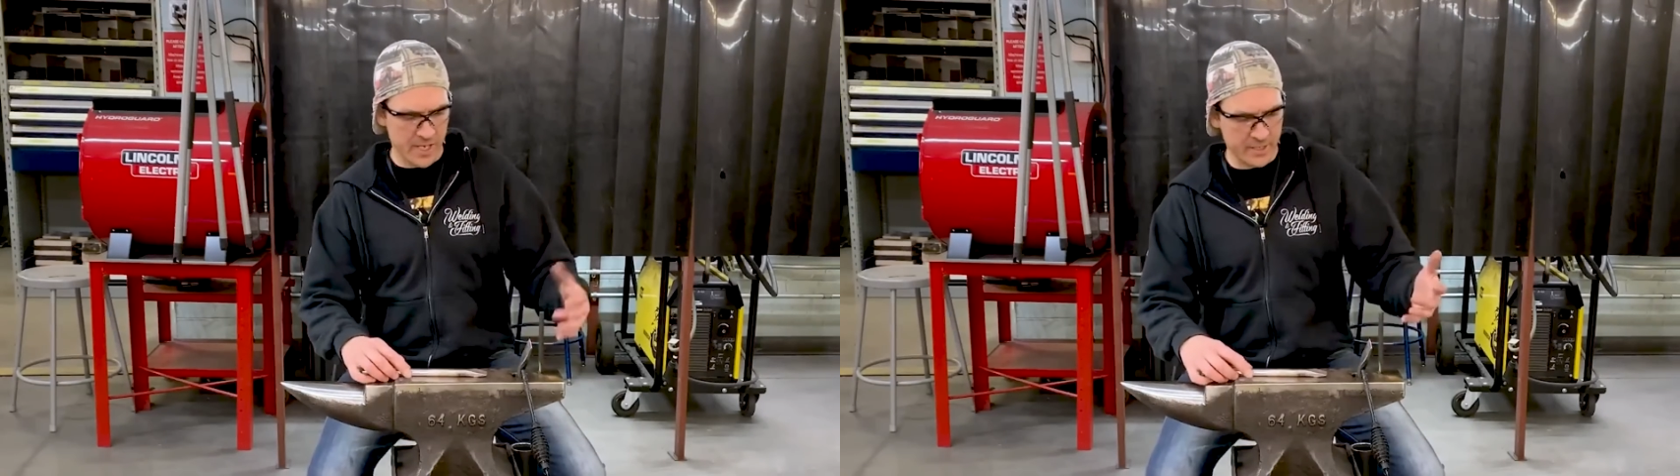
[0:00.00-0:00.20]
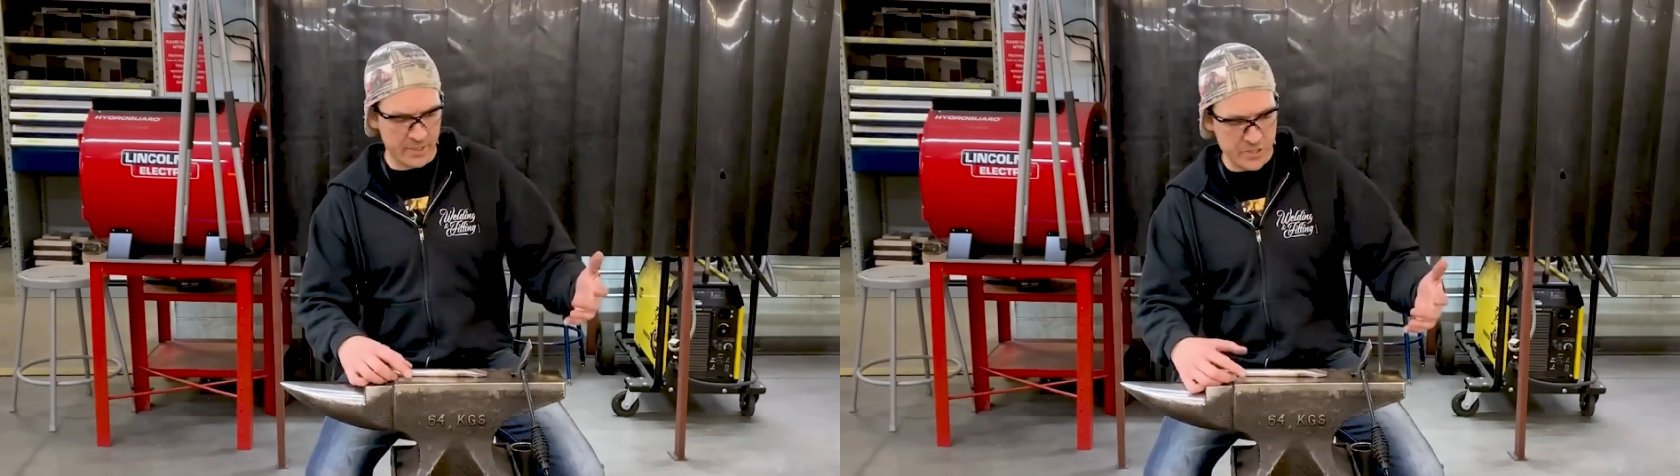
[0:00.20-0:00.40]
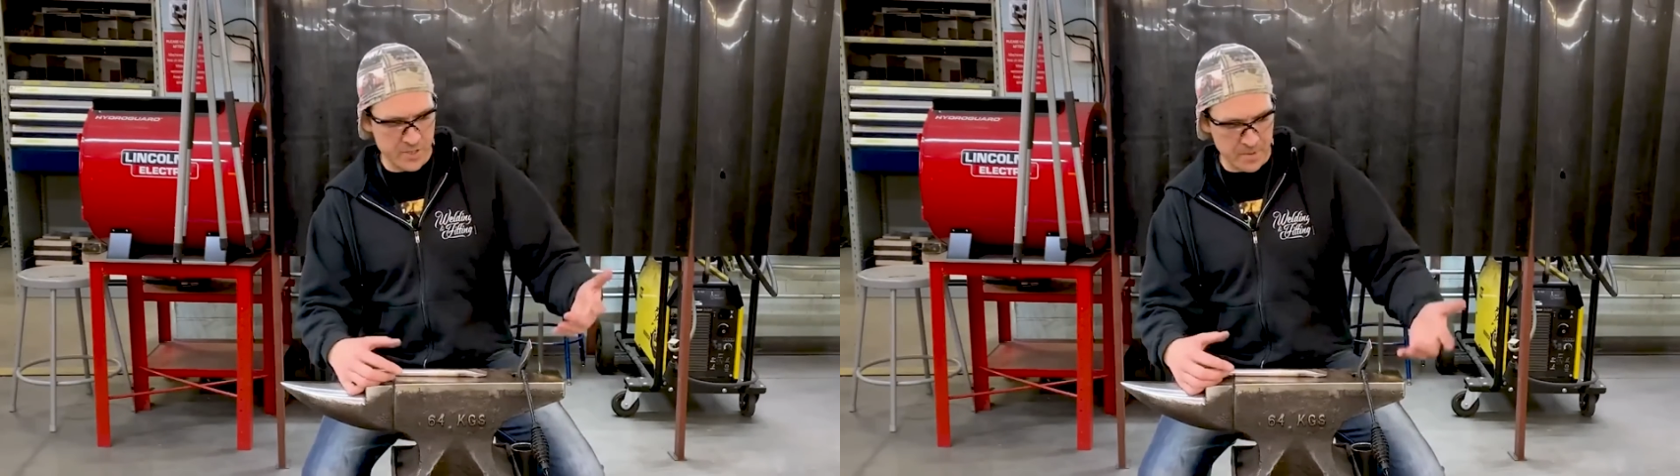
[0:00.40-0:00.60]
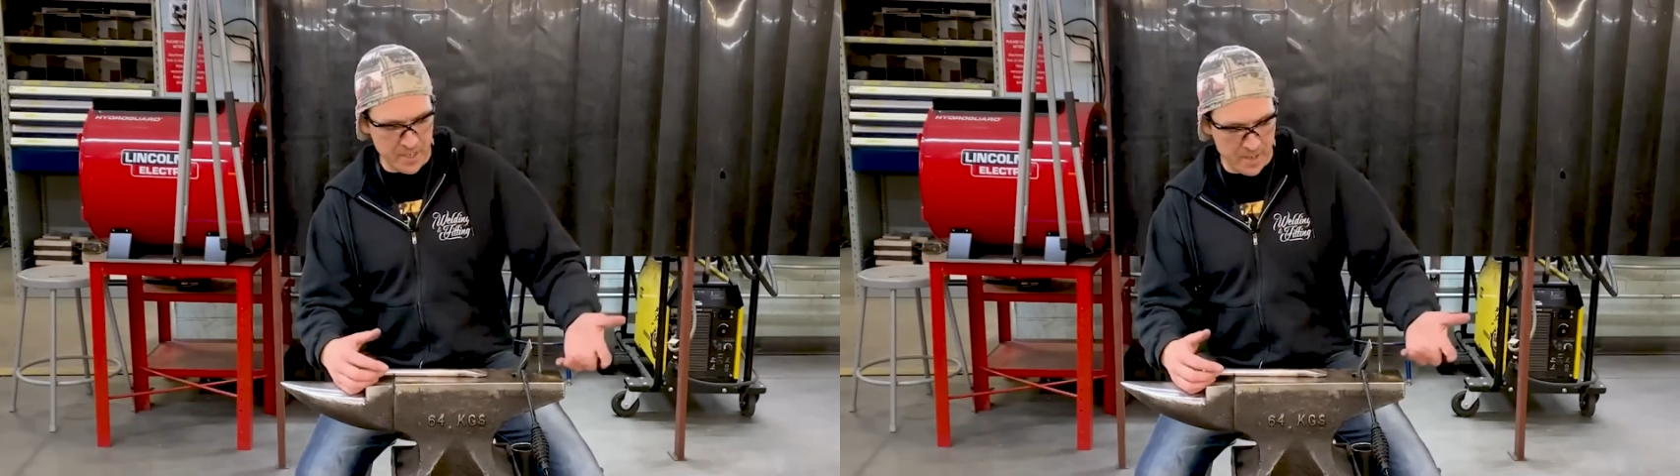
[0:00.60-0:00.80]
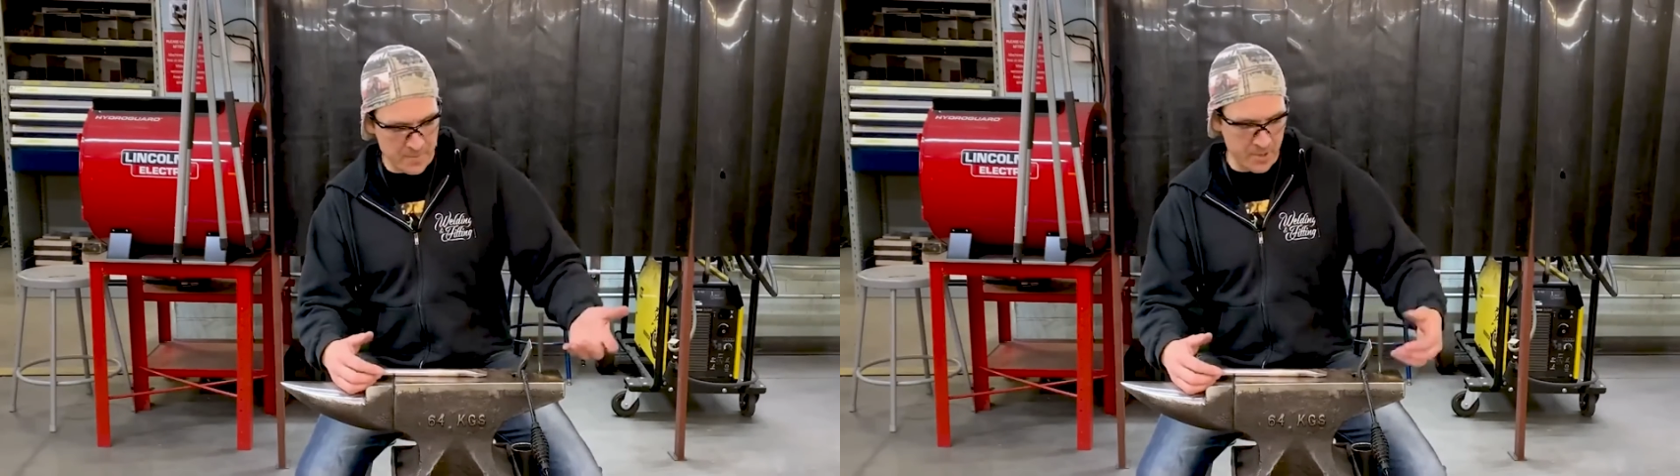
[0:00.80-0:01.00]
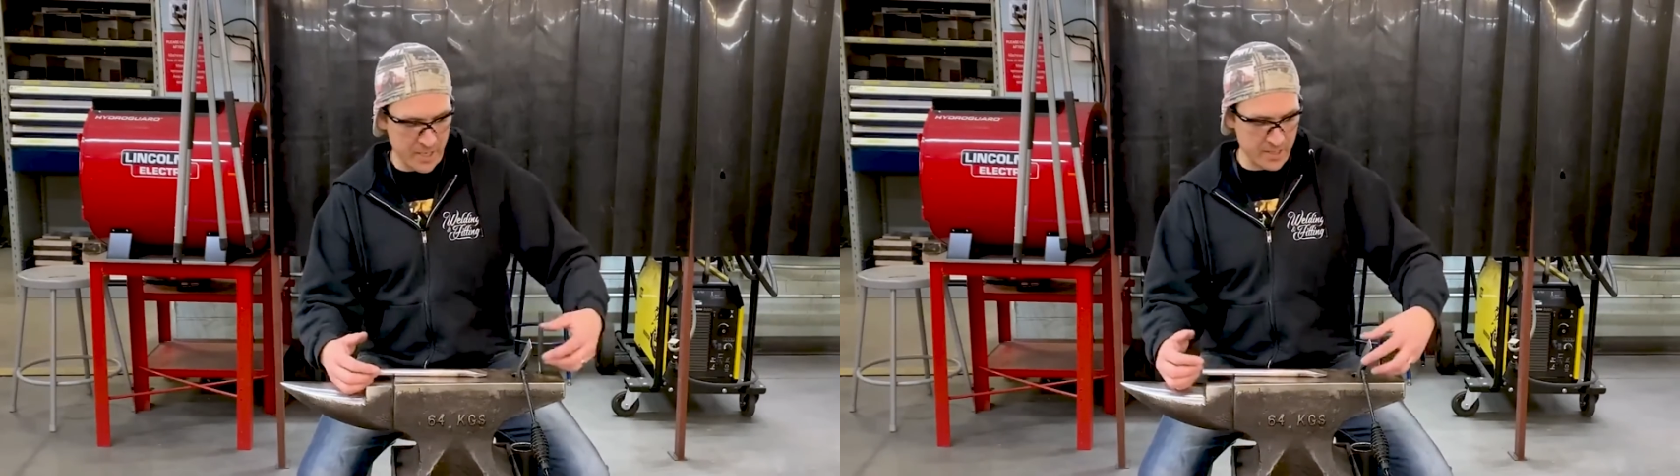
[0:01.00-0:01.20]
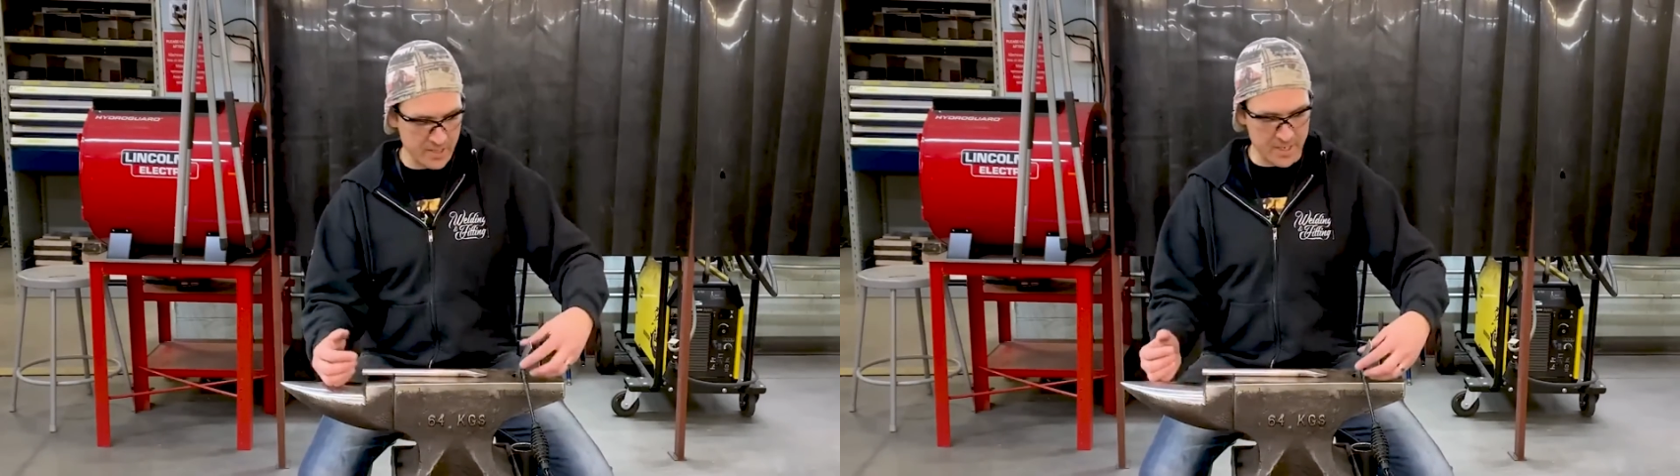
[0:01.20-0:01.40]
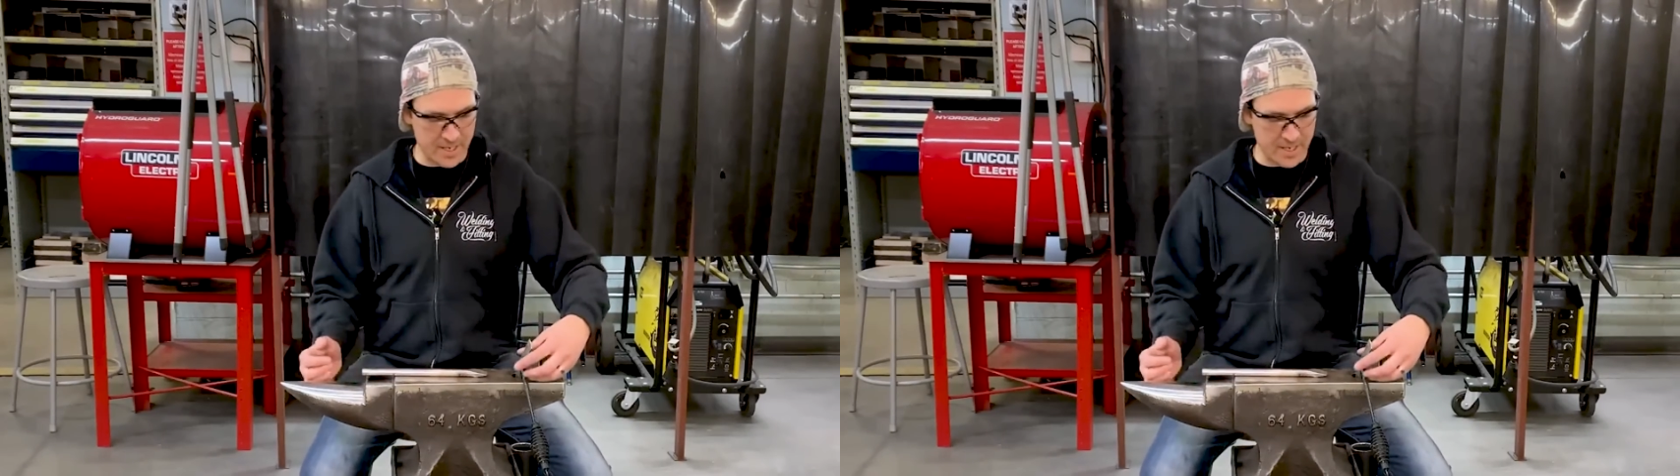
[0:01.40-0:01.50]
and our chipping hammer, right?